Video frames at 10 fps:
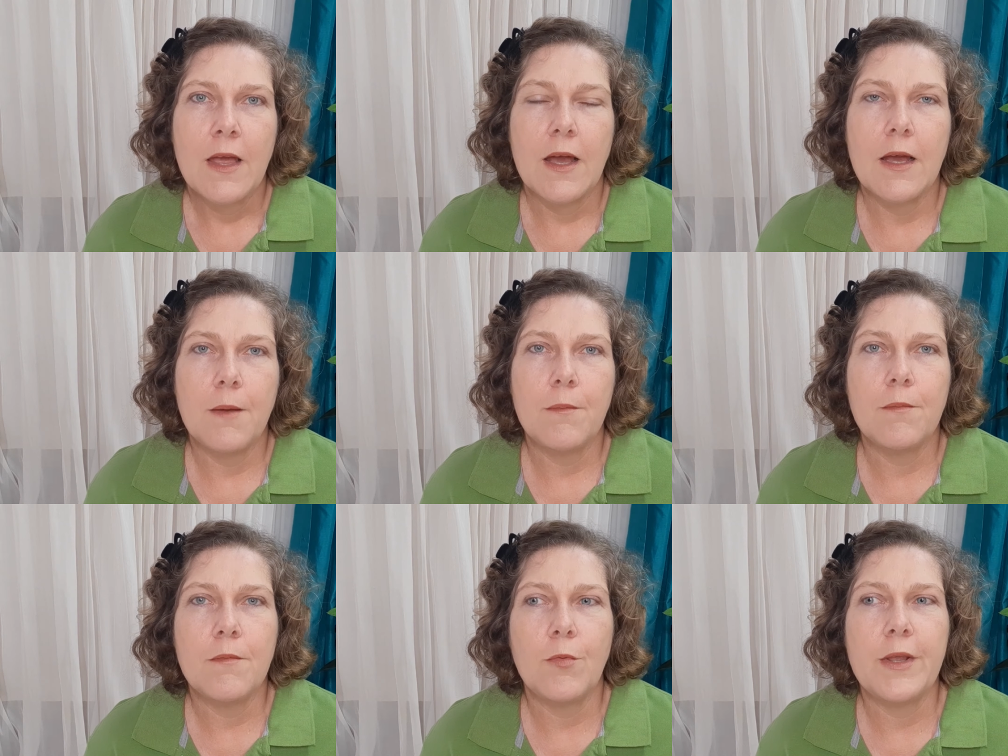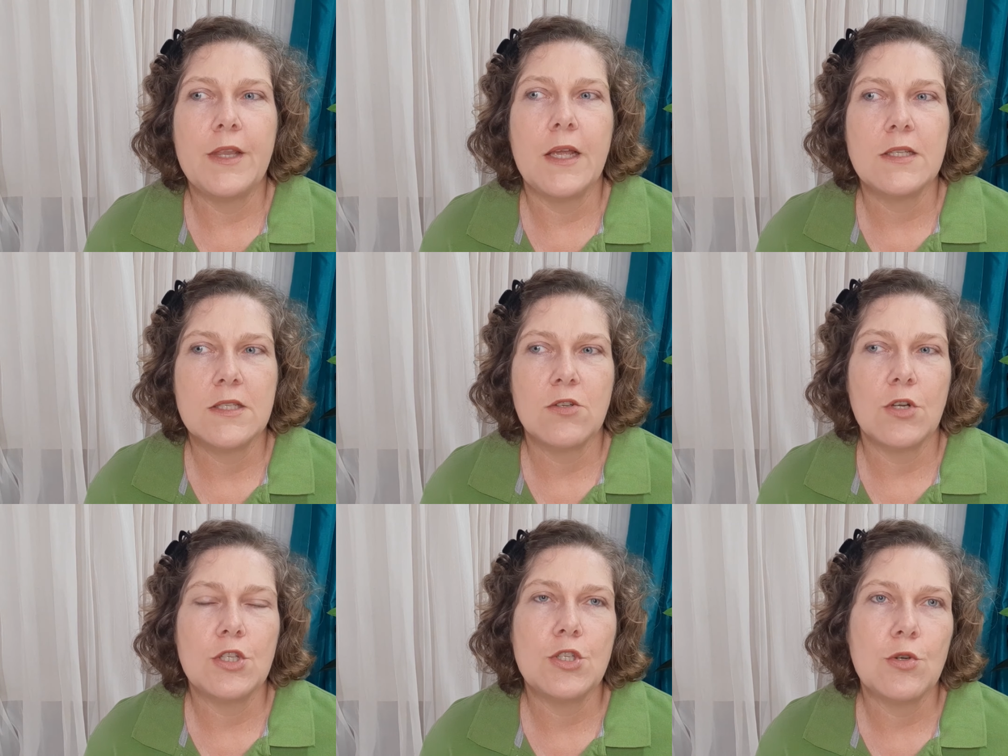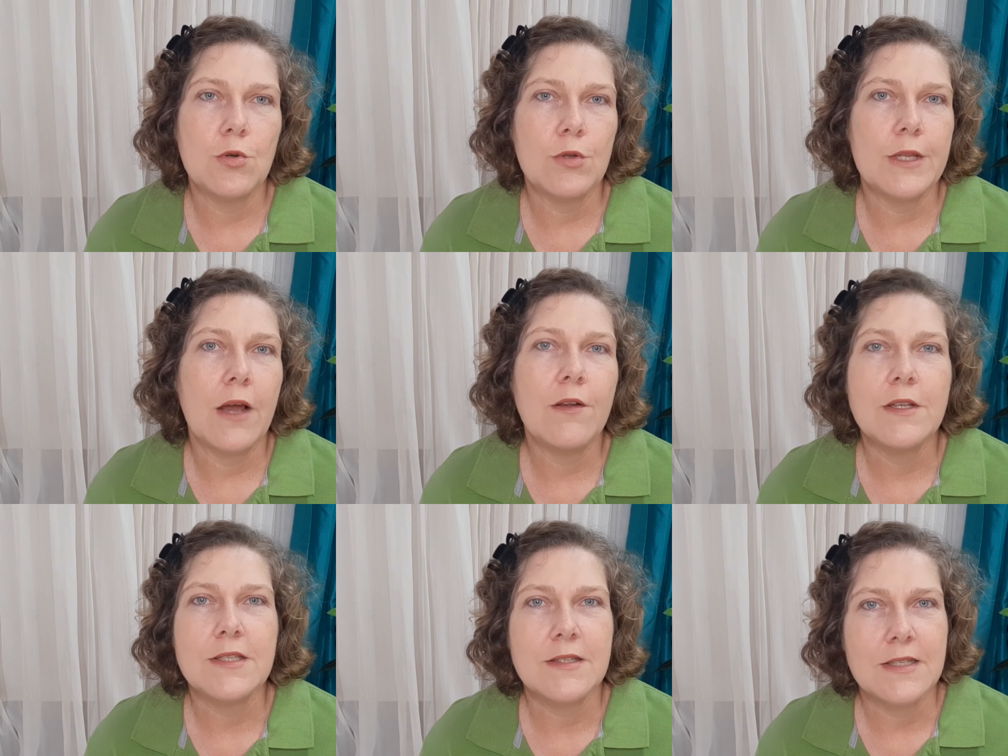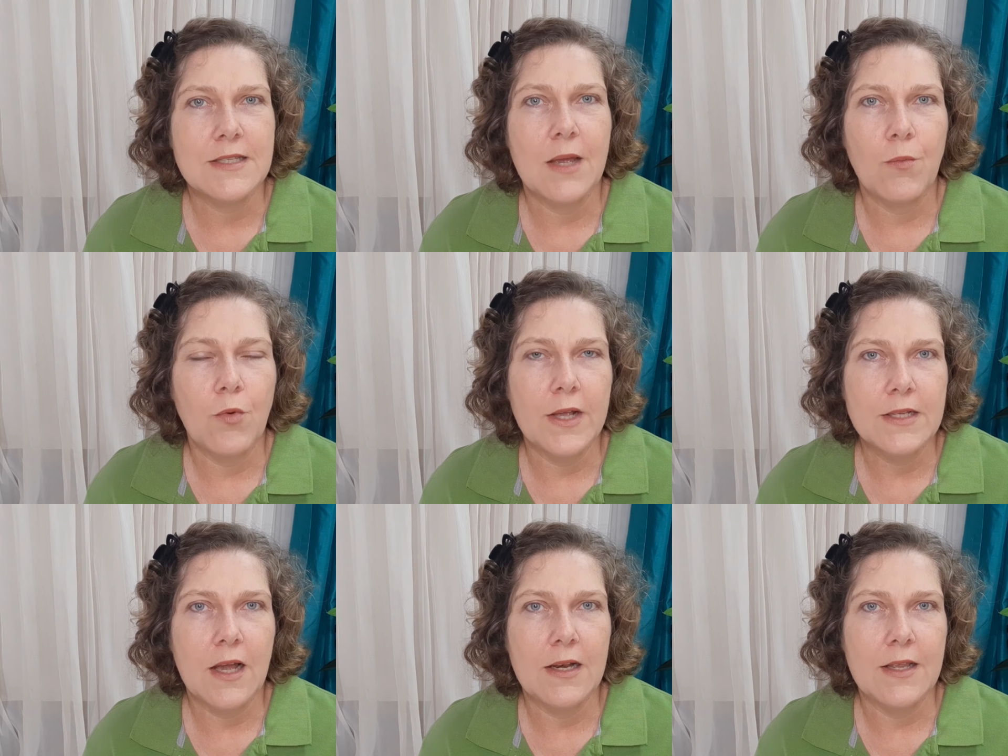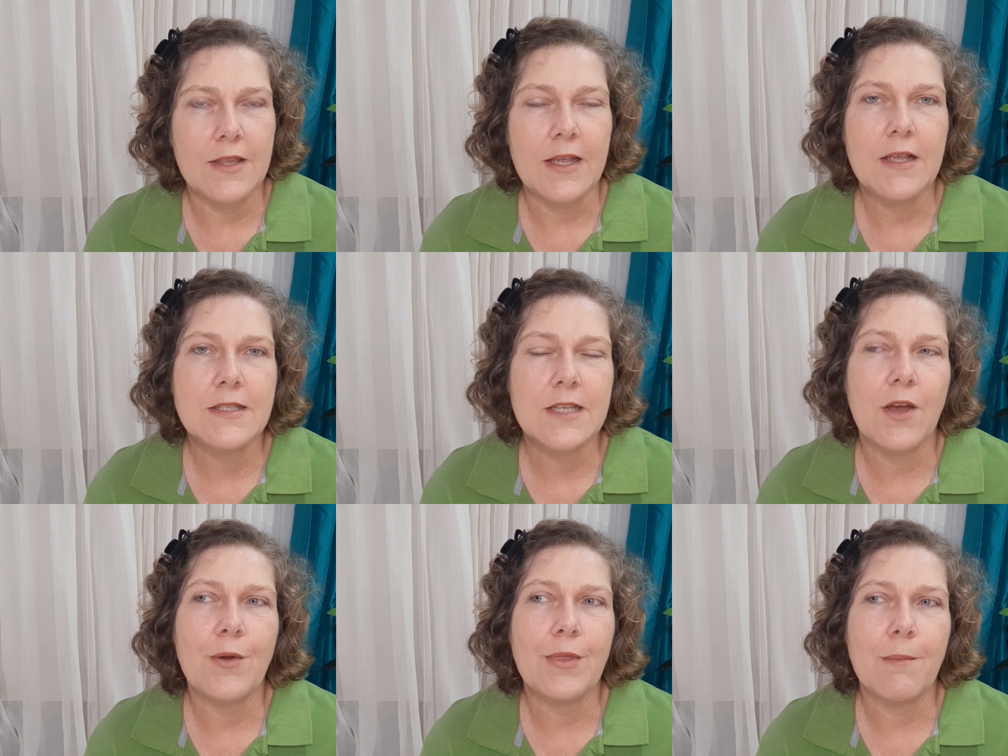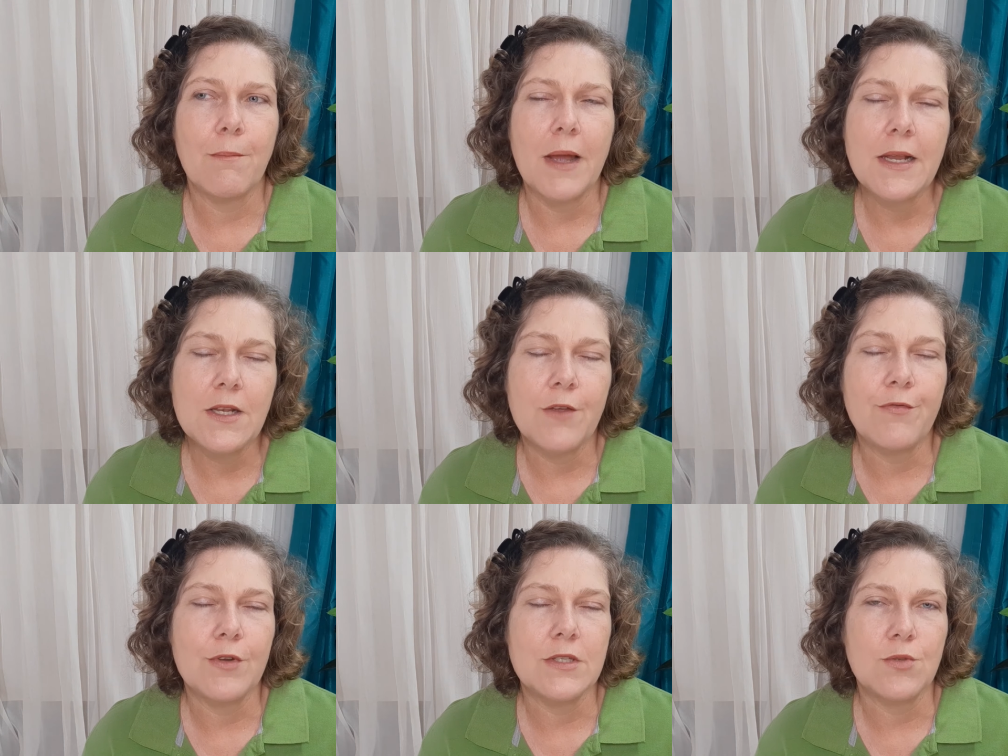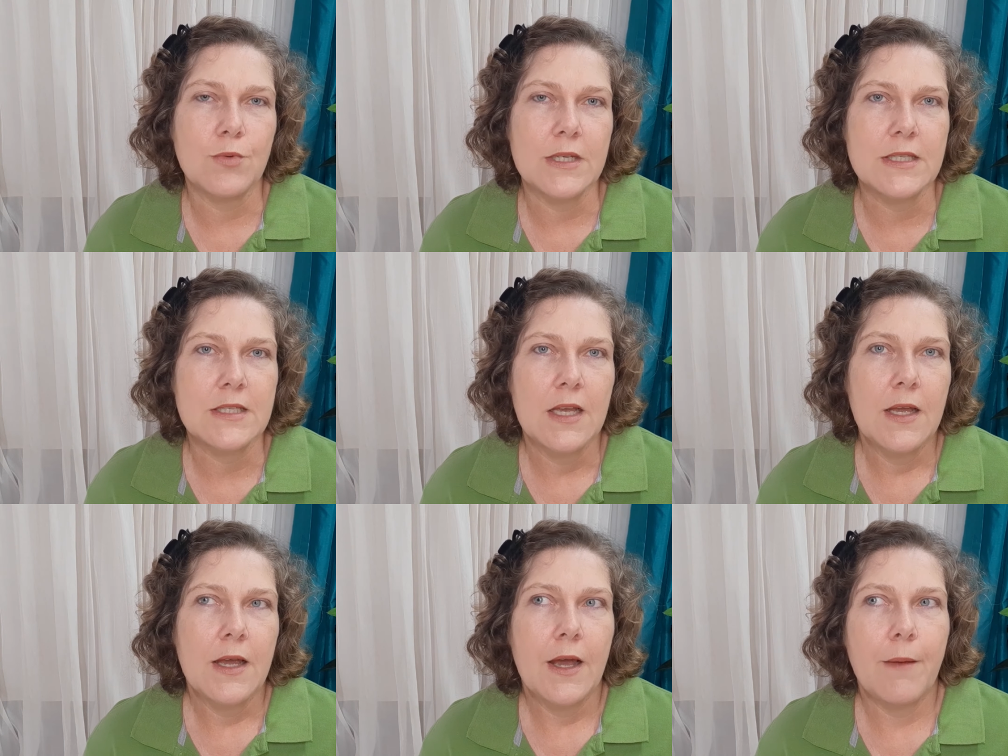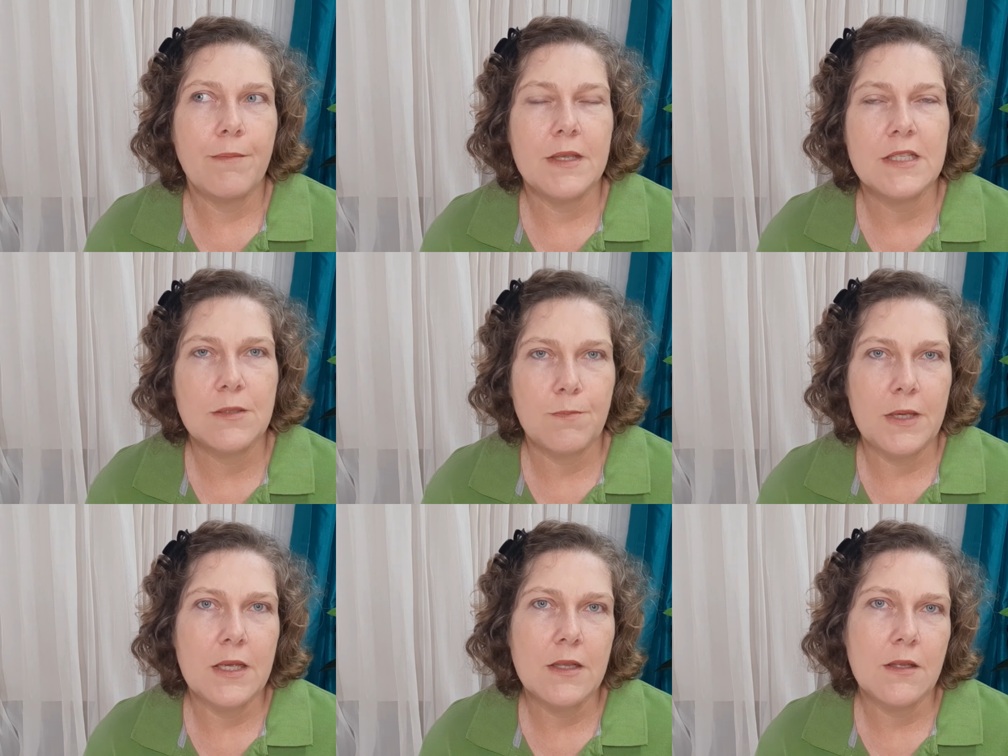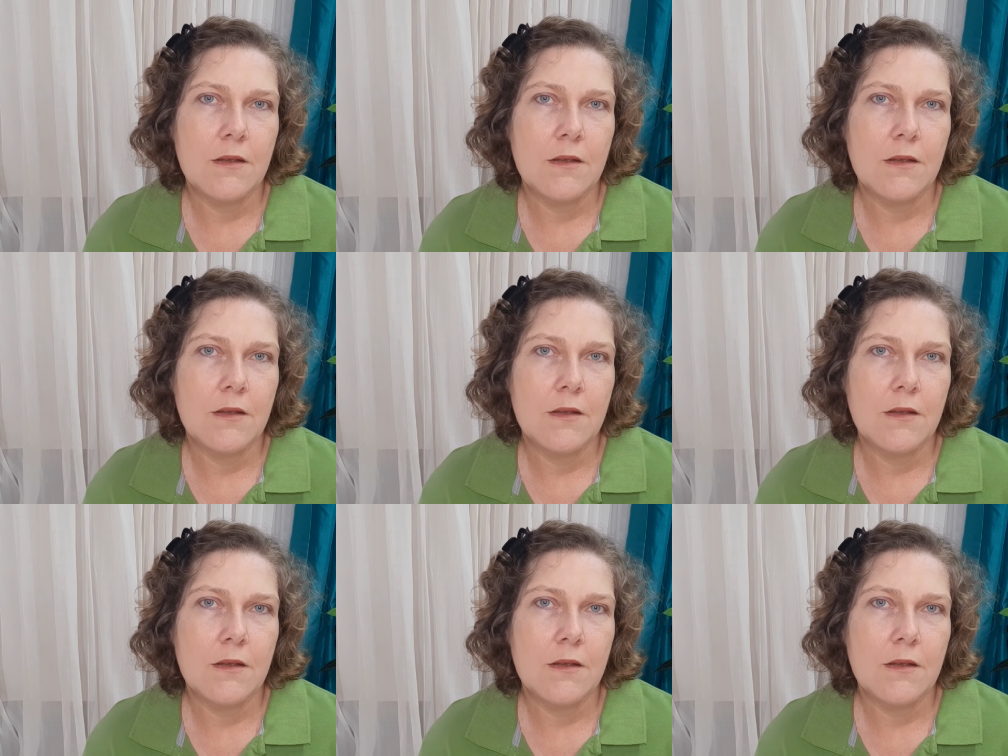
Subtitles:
When it started to cool down, it's the same white color there. So the main difference was the speed,